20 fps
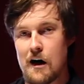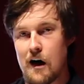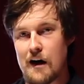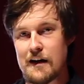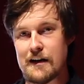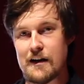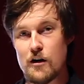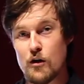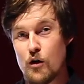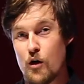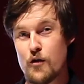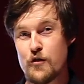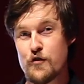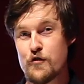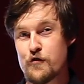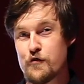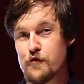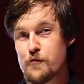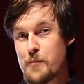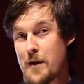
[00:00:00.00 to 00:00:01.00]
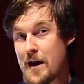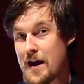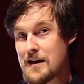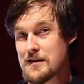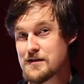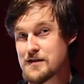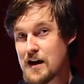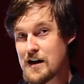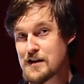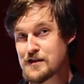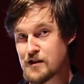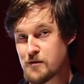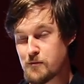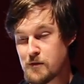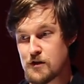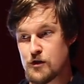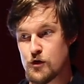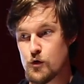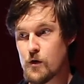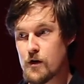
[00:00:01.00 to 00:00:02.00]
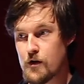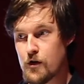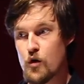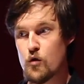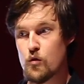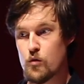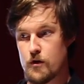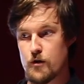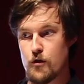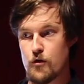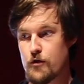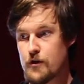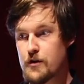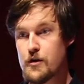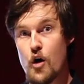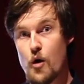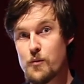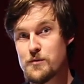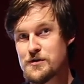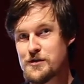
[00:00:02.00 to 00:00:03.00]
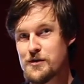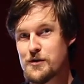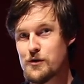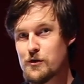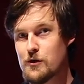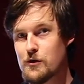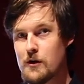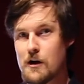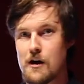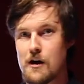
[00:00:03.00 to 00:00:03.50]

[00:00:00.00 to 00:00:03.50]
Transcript: I get a lot of bands asking me, do I know what all the knobs do?